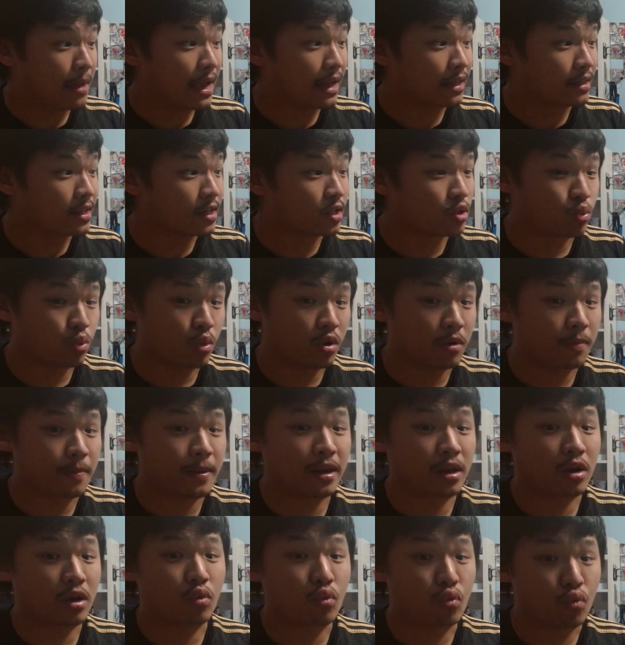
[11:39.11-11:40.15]
Man, this would have
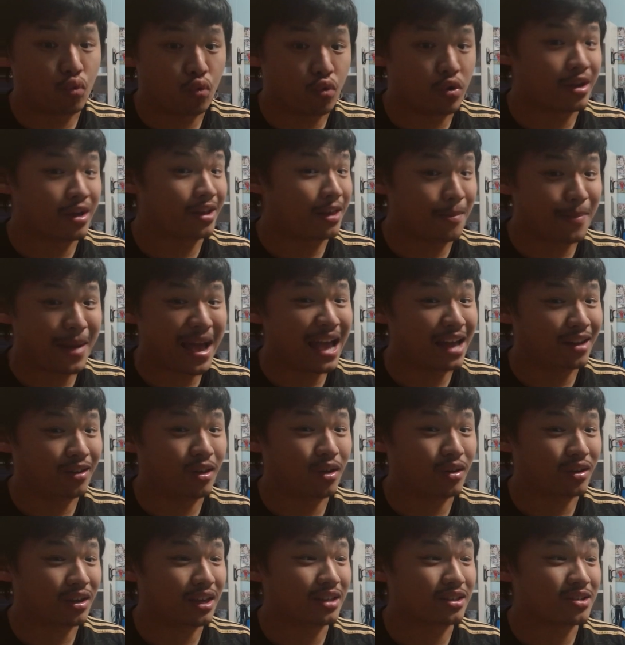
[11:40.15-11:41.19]
been a really bad
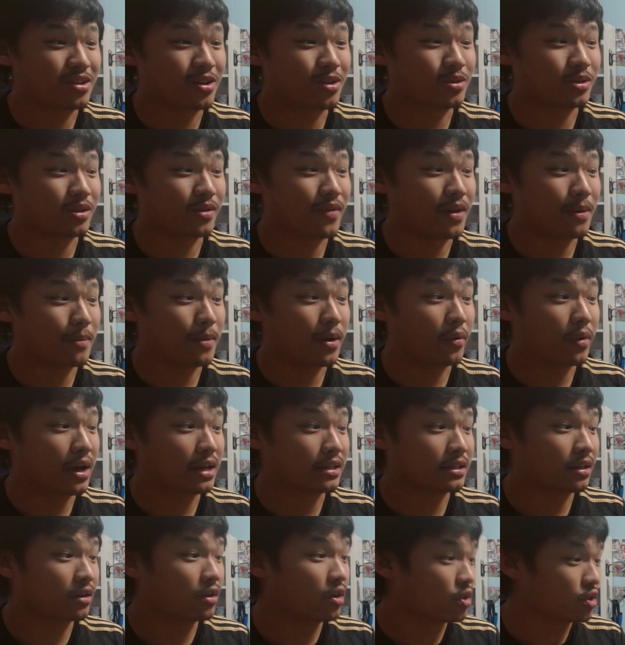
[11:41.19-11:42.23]
look in terms of
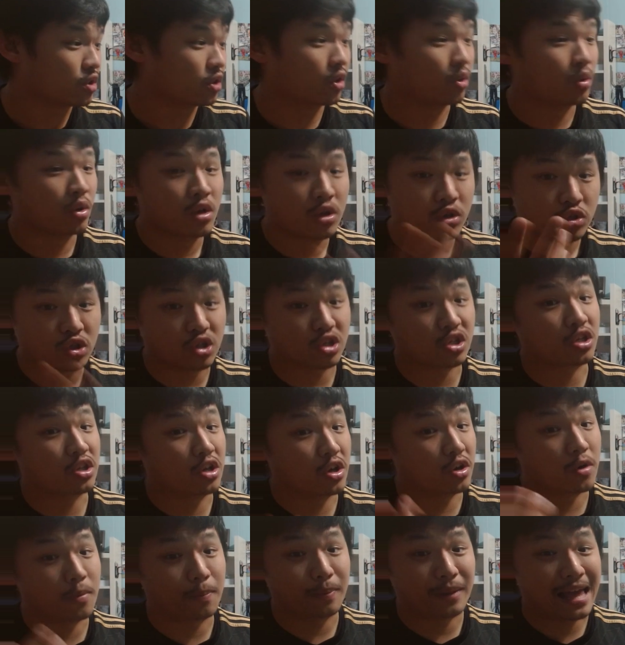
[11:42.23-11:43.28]
MLS, and also just
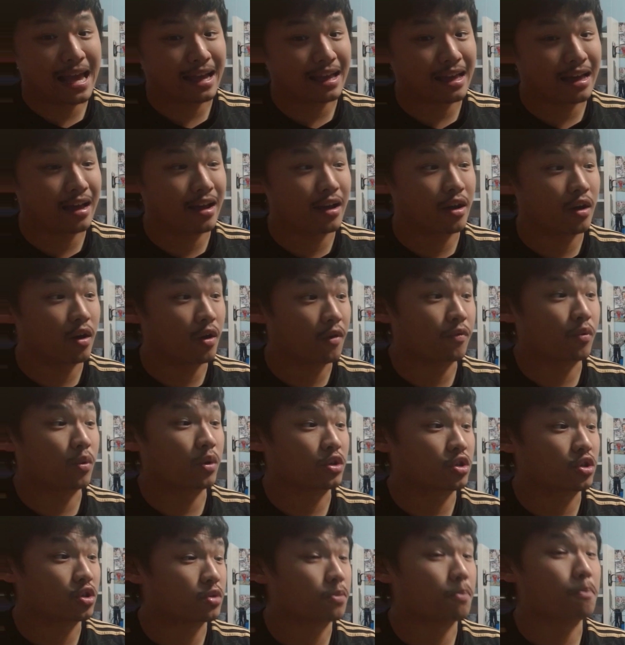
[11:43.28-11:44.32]
another black eye of
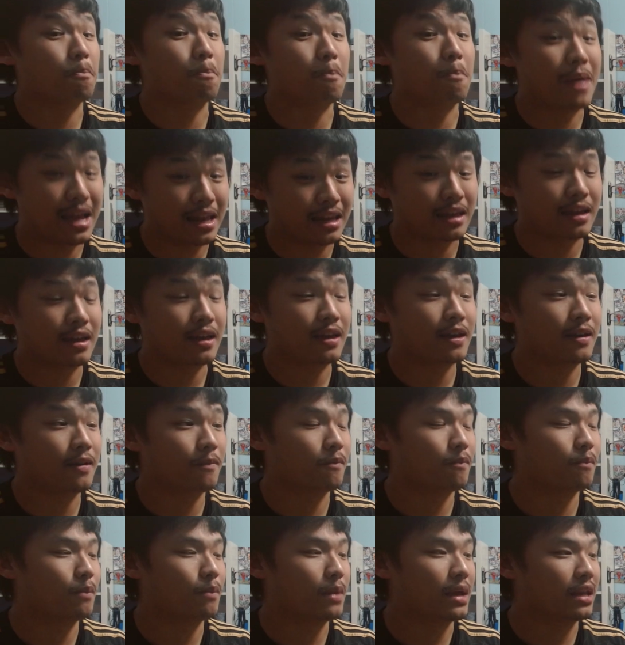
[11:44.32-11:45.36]
what just many,
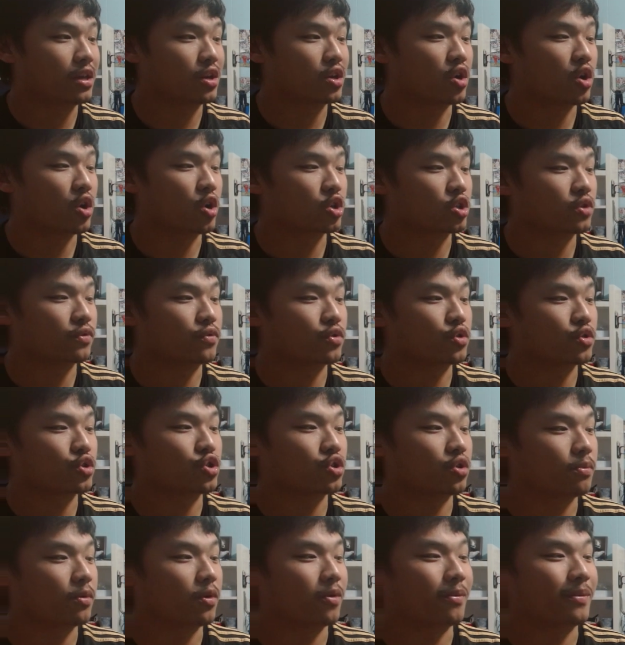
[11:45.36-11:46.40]
many
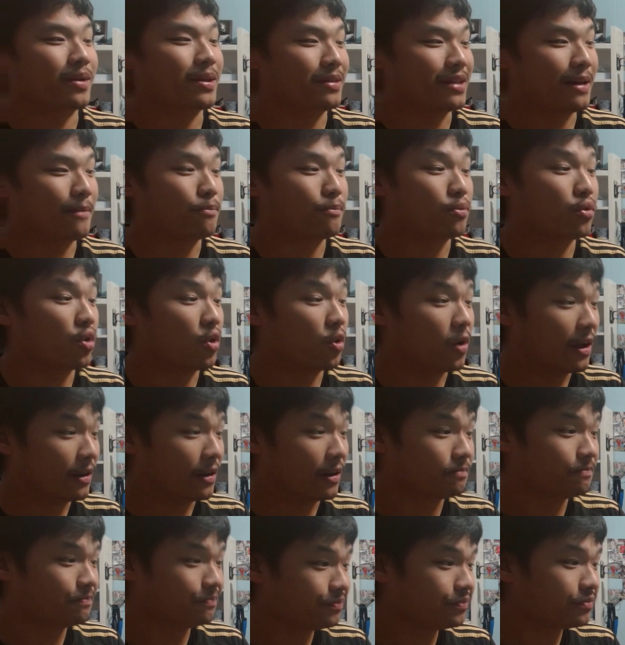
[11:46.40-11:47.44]
controversial moments that Pro
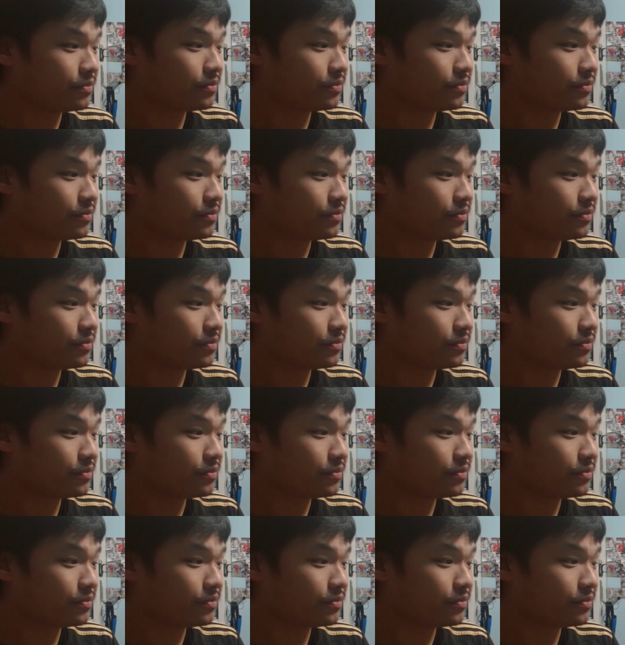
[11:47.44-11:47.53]
has